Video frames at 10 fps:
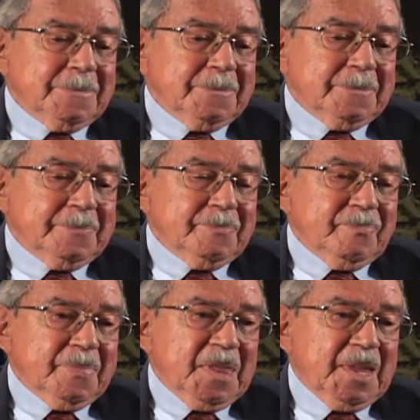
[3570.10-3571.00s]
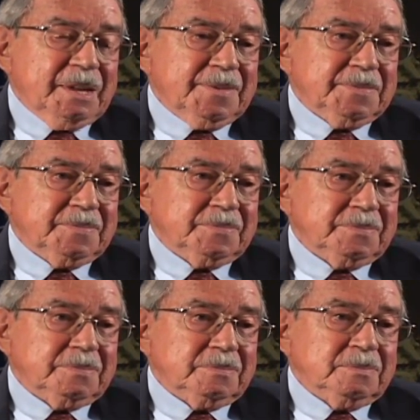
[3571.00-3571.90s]
and she had to survive a war
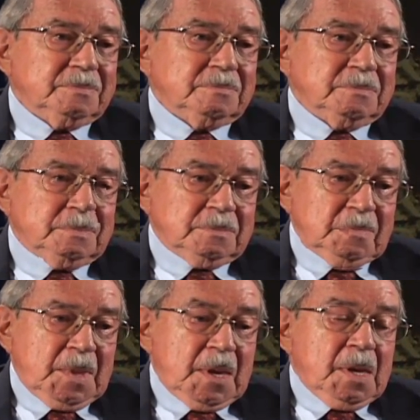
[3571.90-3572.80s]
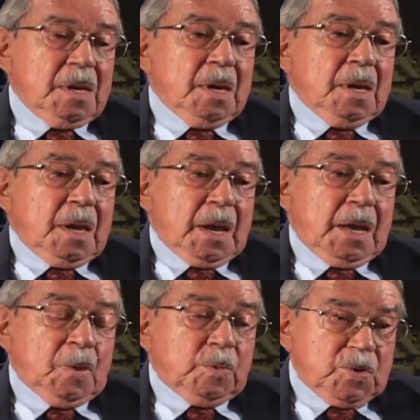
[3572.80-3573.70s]
as well on the home front.
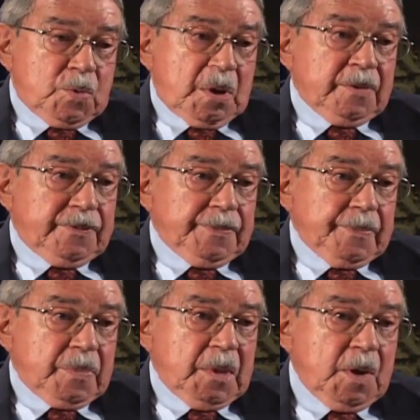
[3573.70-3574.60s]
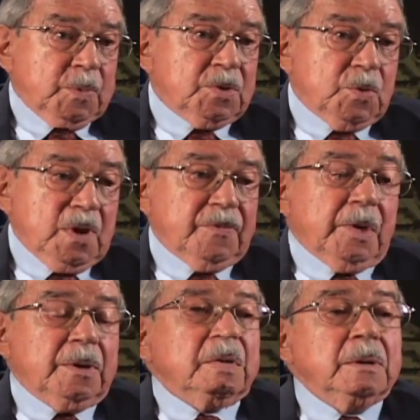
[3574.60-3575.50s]
And it was rough. It was rough
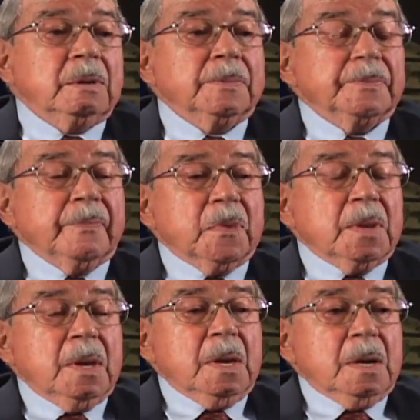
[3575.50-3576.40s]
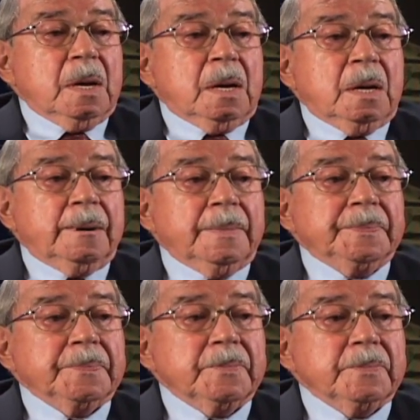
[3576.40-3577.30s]
on her. Um,